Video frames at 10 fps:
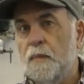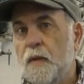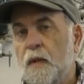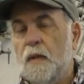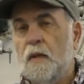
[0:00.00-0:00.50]

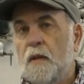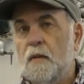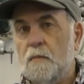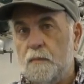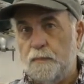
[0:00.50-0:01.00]
Their
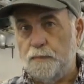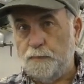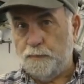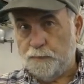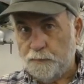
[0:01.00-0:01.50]

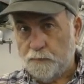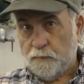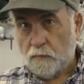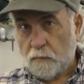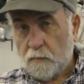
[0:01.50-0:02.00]

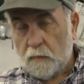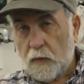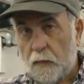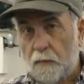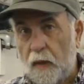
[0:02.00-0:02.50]
new
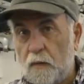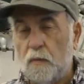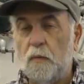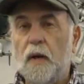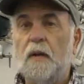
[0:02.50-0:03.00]
year started